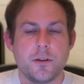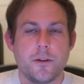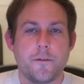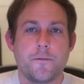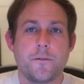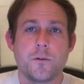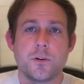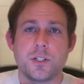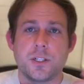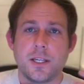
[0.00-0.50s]
The
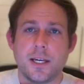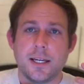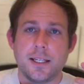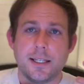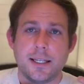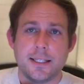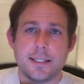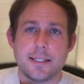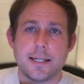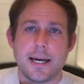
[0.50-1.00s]
first thing it
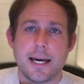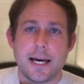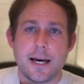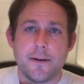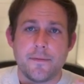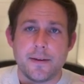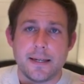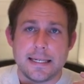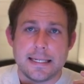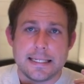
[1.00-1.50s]
needs to
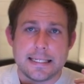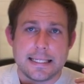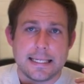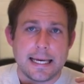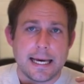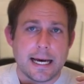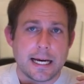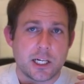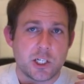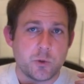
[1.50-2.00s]
have is the
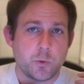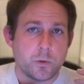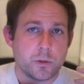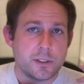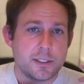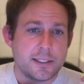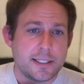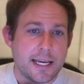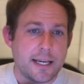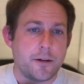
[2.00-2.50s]

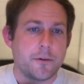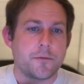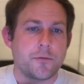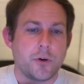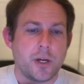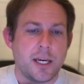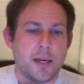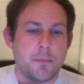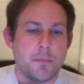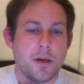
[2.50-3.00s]
actual data
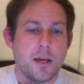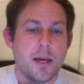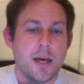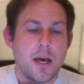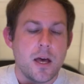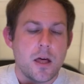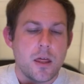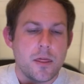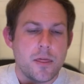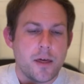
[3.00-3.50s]
frame
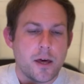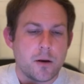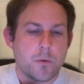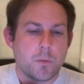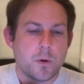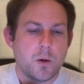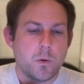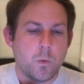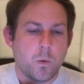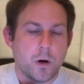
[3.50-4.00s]
that
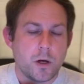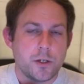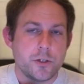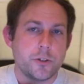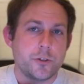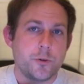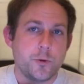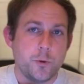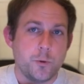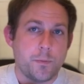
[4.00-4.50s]
we
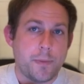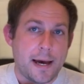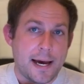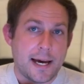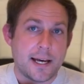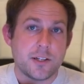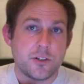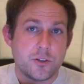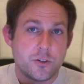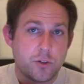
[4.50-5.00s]
want to
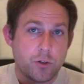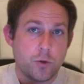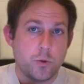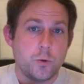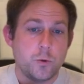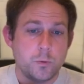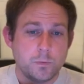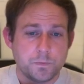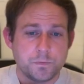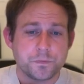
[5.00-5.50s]
pass
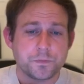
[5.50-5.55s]
to